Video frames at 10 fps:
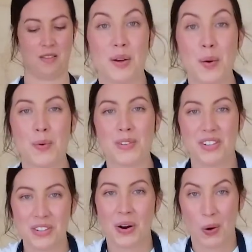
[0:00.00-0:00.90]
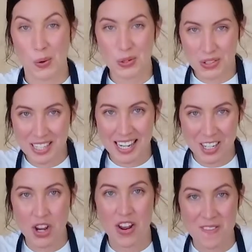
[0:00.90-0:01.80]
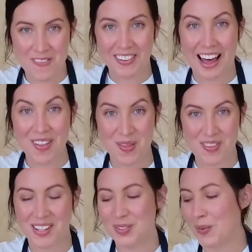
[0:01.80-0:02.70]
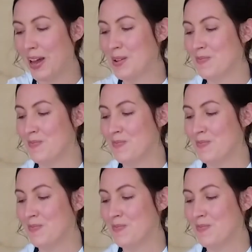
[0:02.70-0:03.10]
So I want you to hold your t-shirt flat this way,